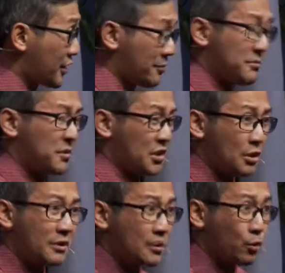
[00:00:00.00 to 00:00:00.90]
him, you know
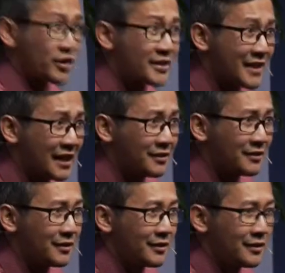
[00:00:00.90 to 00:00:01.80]
what's the worst thing? I
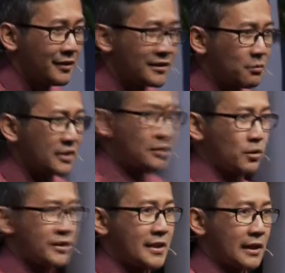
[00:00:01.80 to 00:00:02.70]
said, what's the
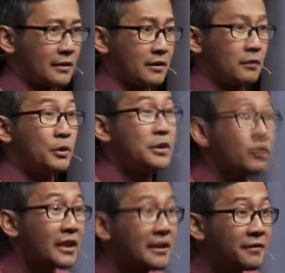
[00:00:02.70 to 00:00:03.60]
worst thing? We
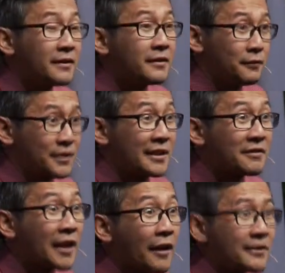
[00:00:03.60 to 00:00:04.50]
don't even receive
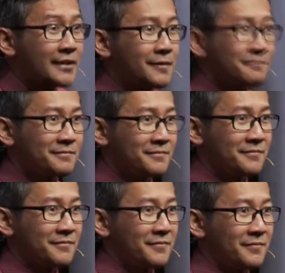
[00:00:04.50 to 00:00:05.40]
the gifts.
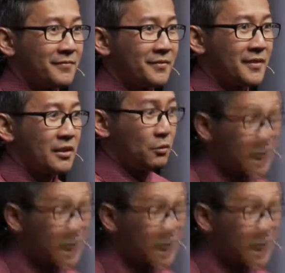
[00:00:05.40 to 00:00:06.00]
We